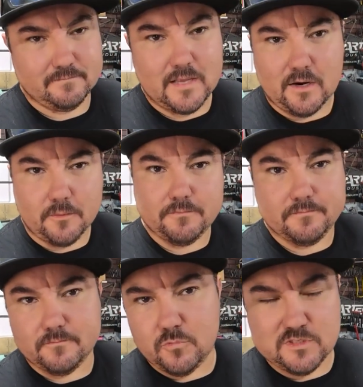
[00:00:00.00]
I don't know.
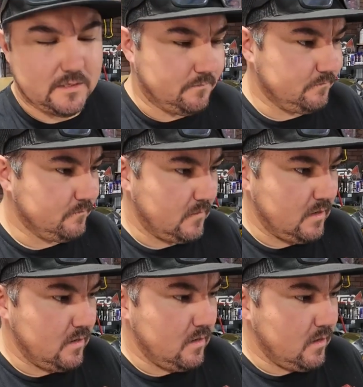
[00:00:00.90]
We'll see.
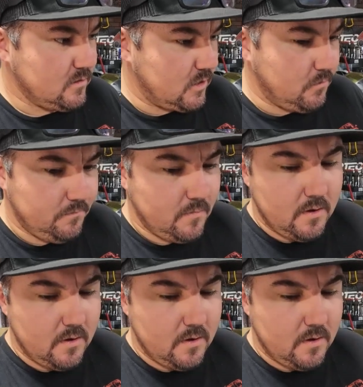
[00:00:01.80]
So,